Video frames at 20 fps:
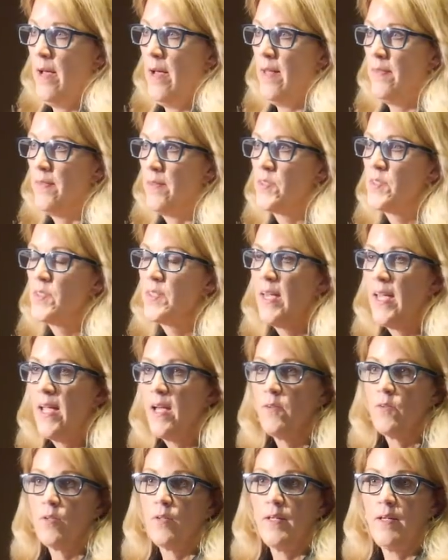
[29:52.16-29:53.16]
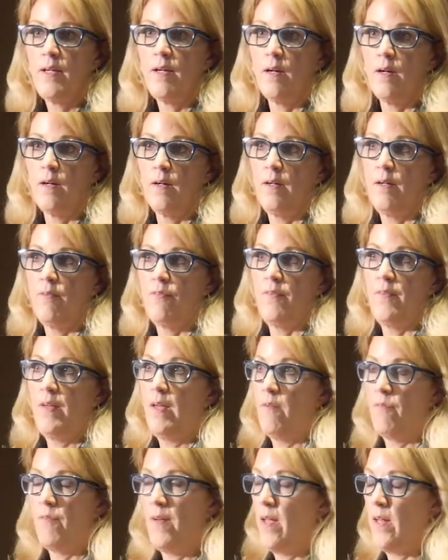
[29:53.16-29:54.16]
the scandal here,
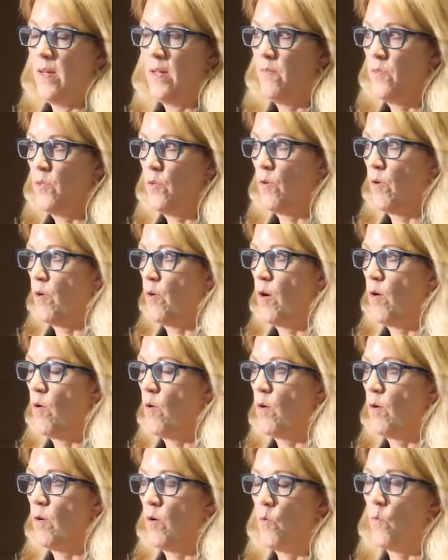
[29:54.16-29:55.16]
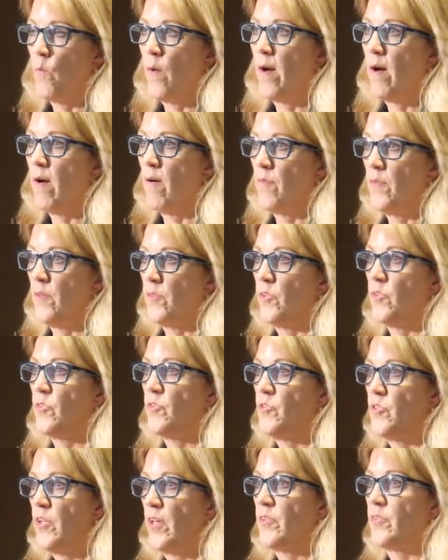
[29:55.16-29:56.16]
if any of you are aware of this,
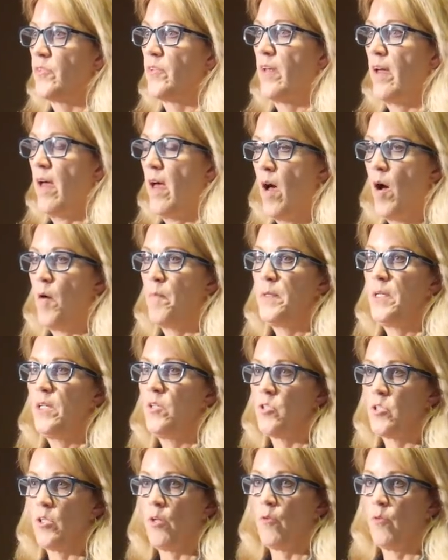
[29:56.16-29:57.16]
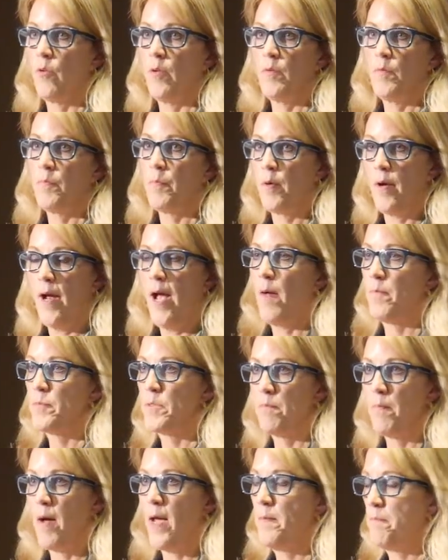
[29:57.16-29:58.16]
is just how many children
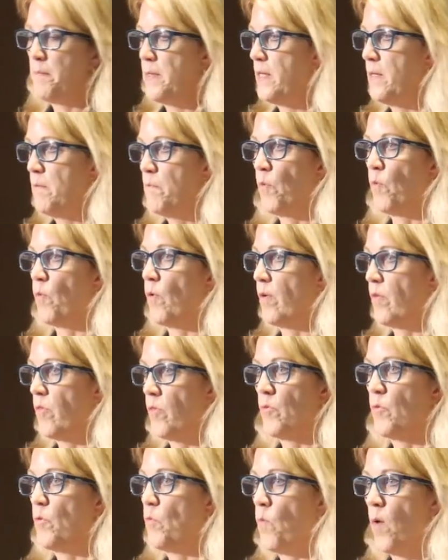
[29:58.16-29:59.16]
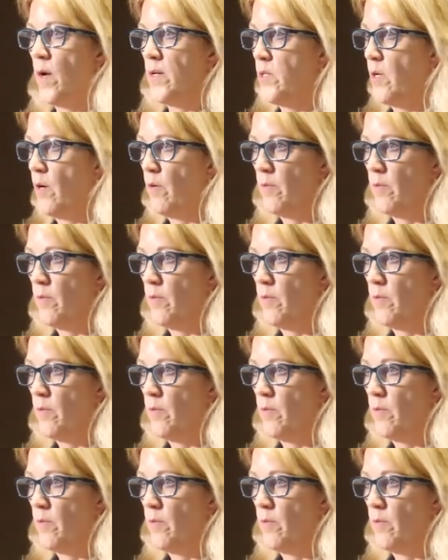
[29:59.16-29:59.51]
perhaps might be born through one